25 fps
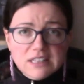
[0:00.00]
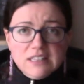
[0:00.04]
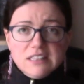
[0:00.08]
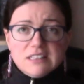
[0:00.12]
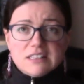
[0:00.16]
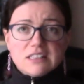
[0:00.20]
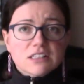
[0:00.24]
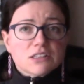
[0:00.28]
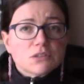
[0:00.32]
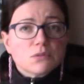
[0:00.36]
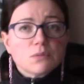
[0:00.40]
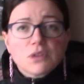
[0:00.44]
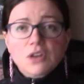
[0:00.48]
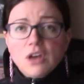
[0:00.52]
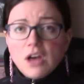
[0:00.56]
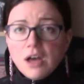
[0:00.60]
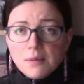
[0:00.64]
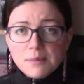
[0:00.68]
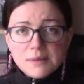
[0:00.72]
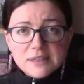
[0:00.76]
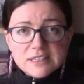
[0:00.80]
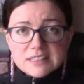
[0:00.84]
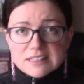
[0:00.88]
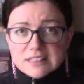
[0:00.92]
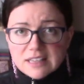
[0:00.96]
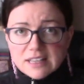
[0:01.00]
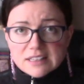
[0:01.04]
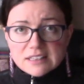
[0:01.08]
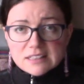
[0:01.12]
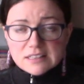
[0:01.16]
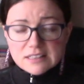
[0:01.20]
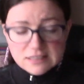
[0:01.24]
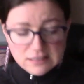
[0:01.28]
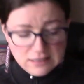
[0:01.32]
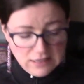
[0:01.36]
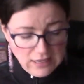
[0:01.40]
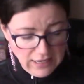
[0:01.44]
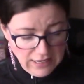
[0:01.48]
these things with common
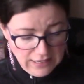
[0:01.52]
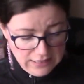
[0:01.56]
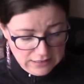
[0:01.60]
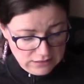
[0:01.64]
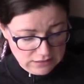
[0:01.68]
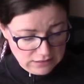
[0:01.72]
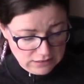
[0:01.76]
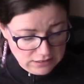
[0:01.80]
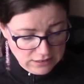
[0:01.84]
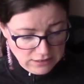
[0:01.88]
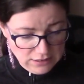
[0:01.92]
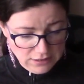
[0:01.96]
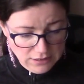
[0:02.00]
sense and